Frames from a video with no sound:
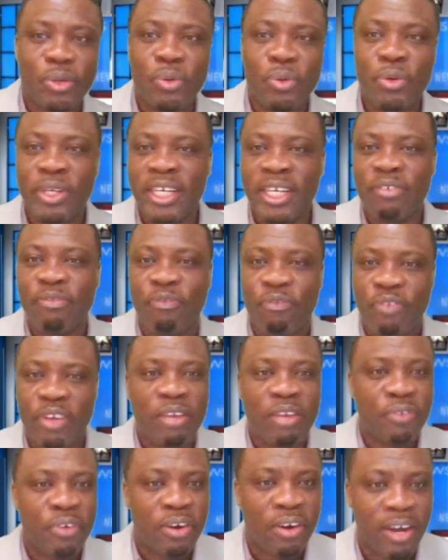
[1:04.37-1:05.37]
only
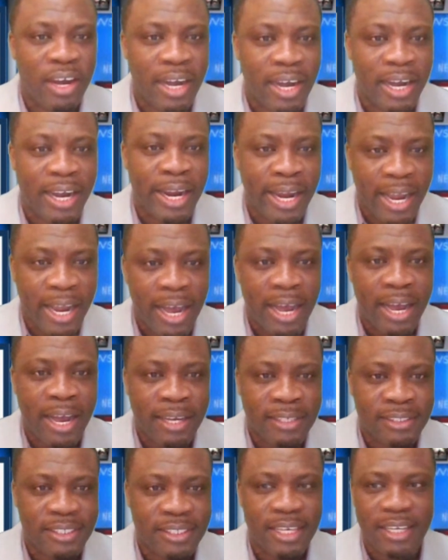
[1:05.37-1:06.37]
favor I
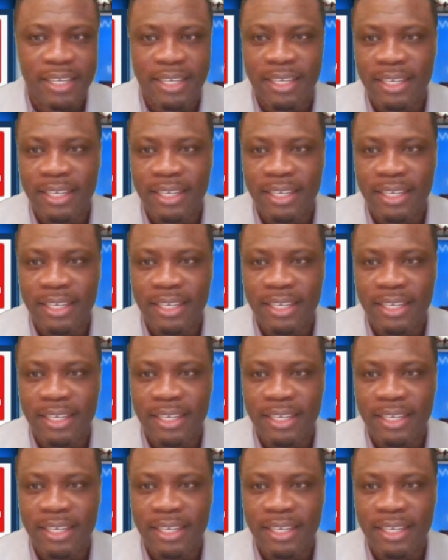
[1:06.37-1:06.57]
ask.